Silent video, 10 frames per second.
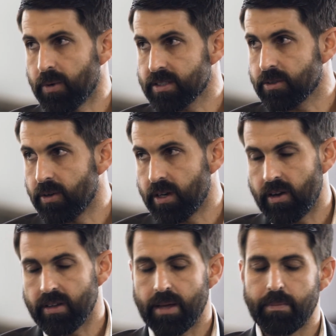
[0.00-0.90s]
what's going
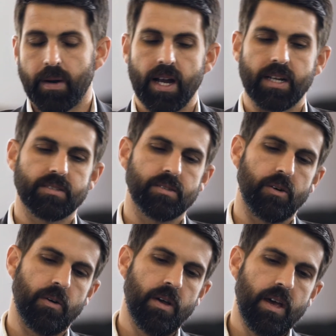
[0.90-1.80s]
on that barn.
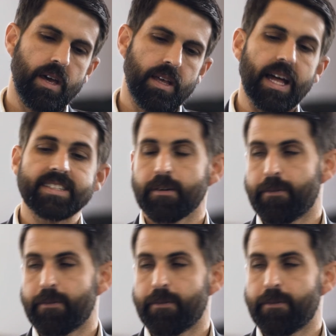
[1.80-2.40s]
So that's the